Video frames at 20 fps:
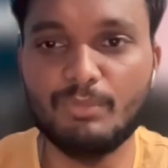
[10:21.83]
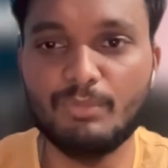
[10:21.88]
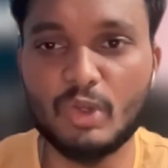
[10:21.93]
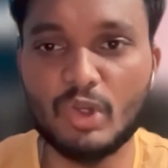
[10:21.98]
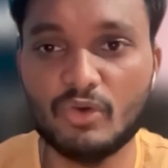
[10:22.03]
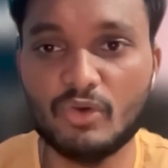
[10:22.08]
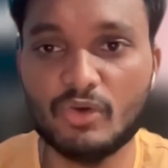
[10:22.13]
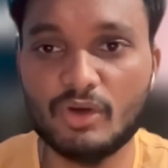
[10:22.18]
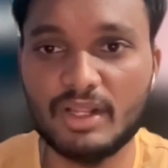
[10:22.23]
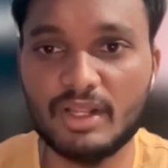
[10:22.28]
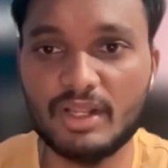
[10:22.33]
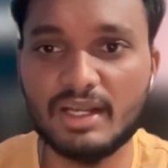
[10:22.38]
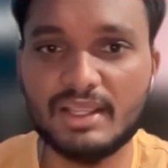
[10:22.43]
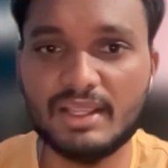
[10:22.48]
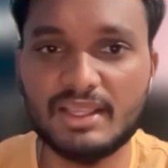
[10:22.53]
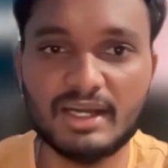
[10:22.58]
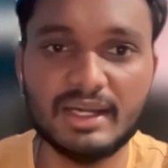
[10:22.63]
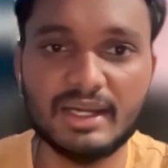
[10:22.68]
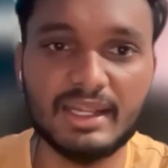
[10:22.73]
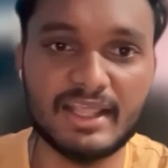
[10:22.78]

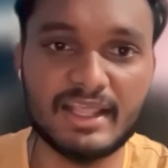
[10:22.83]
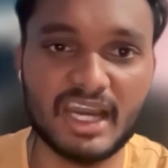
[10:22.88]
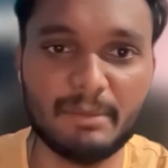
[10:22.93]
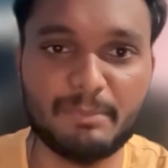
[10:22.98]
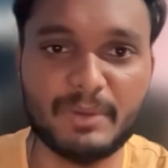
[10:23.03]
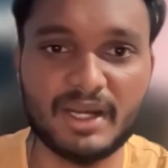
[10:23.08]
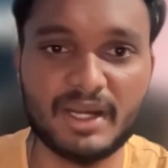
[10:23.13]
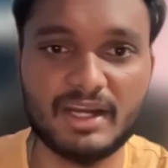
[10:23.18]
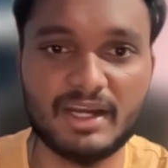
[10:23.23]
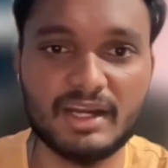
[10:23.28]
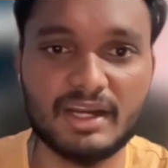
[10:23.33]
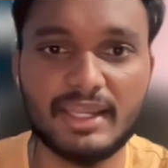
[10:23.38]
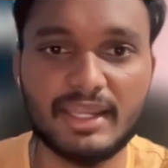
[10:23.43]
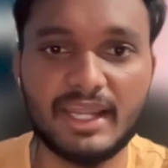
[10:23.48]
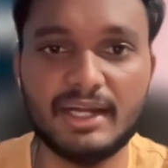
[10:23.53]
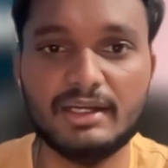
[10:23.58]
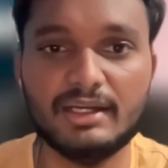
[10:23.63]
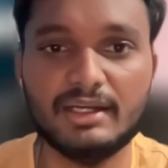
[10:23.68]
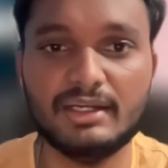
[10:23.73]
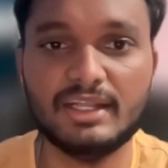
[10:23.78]
ViewHolder is a design
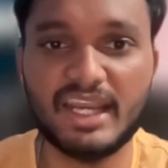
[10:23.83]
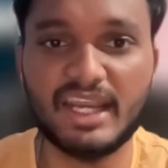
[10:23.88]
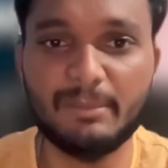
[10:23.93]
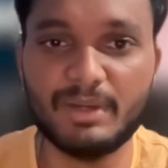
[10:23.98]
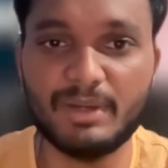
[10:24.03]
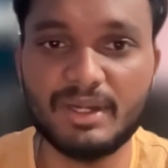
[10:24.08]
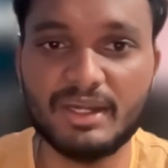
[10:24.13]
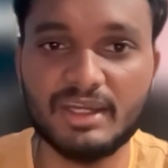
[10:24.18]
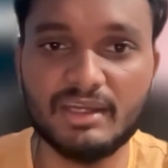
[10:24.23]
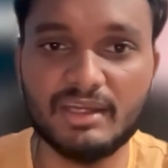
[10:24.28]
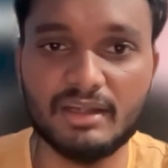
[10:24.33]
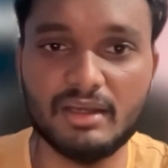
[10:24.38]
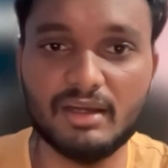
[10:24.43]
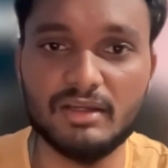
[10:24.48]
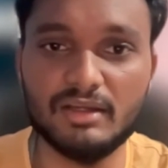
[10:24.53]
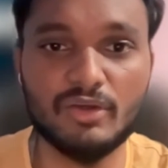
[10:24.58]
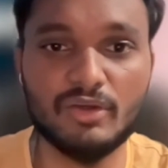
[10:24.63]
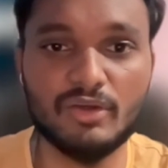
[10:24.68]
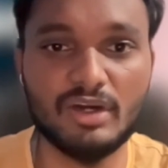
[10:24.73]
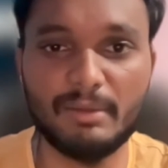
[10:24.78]
pattern that can be
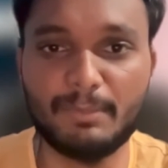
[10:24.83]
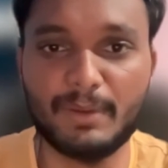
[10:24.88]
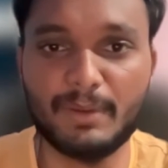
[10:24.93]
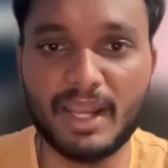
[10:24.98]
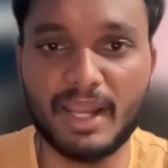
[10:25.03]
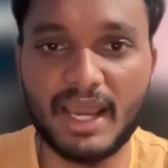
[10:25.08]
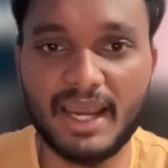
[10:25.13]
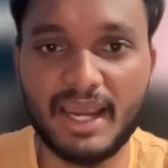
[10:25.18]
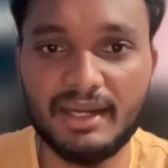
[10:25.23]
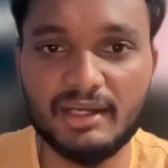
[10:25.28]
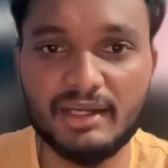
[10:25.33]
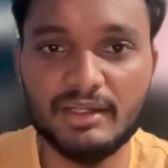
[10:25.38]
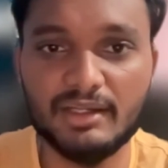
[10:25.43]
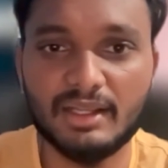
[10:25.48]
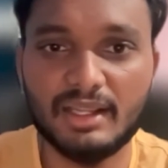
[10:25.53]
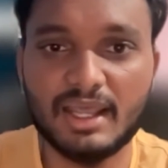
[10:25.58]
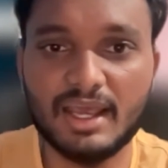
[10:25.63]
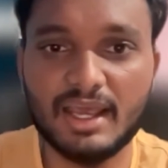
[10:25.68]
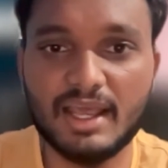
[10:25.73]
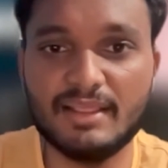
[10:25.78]

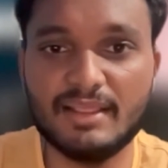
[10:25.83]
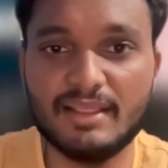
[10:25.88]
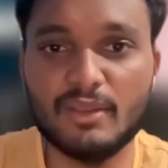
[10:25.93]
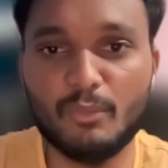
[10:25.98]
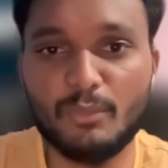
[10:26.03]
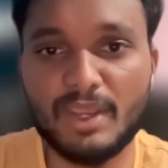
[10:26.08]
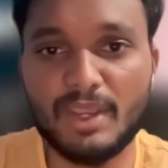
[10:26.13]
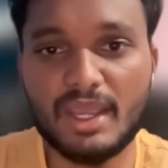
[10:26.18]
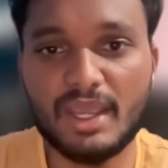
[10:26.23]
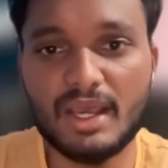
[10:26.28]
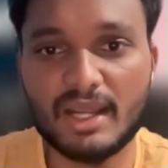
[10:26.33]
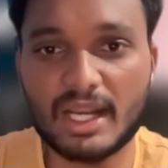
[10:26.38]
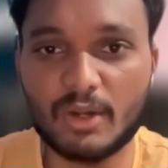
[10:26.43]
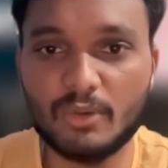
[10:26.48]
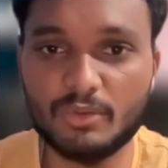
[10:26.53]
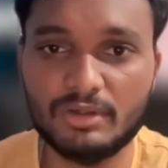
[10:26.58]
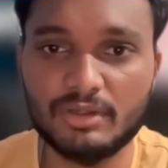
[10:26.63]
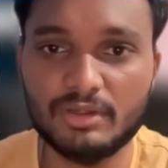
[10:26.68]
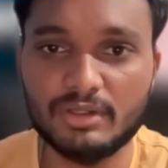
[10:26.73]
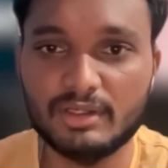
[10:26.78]
applied as a way
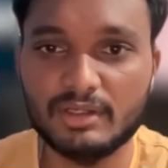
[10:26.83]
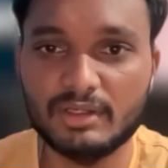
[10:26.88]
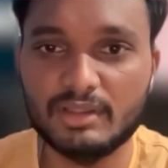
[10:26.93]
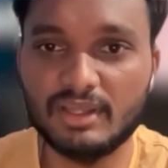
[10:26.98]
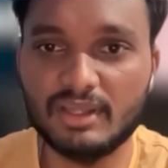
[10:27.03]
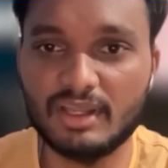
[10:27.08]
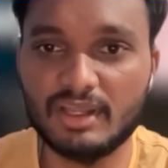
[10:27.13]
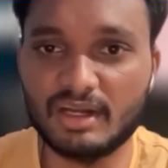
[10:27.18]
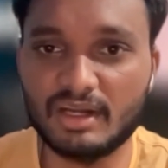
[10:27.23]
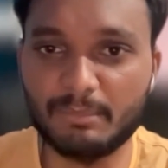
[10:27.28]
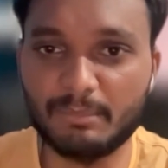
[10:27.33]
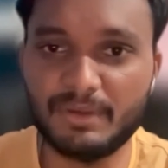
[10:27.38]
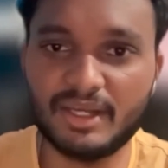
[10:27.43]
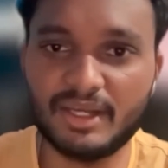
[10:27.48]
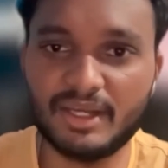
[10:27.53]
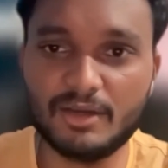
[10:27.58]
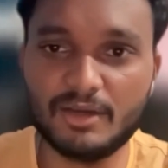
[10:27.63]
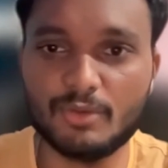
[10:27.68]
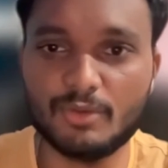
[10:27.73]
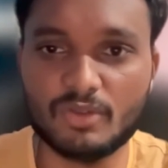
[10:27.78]
around the
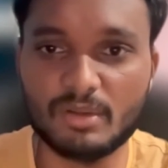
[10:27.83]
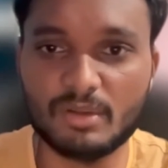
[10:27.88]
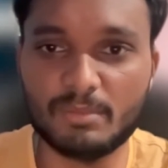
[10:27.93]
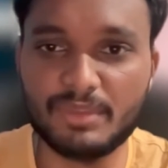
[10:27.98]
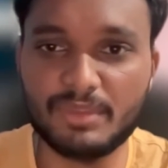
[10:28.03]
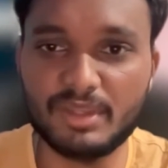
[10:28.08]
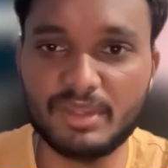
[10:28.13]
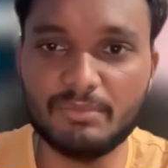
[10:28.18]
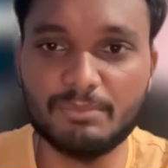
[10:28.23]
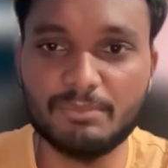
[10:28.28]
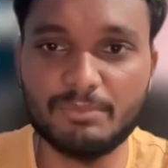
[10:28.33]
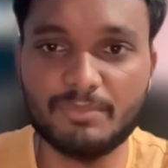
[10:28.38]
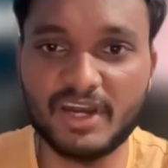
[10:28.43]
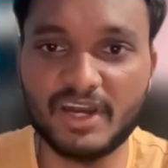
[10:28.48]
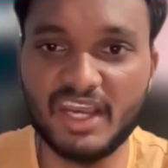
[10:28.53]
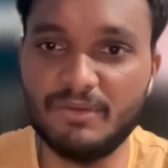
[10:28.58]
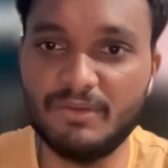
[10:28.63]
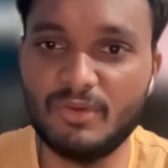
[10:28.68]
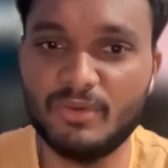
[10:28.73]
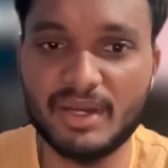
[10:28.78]
repeated use of the
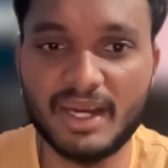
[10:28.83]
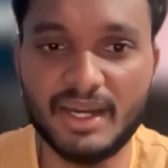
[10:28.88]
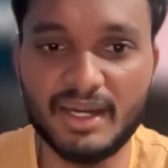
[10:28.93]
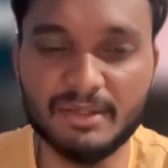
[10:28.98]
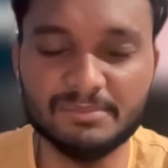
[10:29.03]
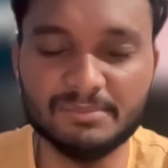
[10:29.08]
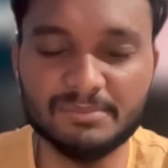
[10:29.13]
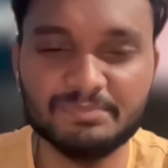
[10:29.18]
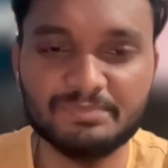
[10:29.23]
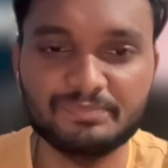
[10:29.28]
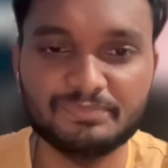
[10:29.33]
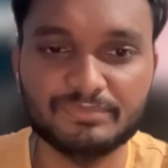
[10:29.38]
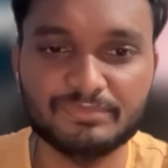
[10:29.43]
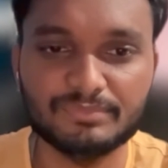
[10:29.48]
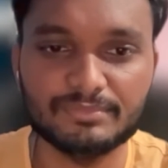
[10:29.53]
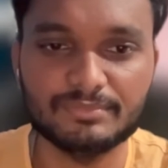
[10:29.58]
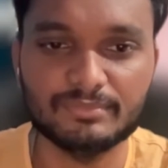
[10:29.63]
findViewId.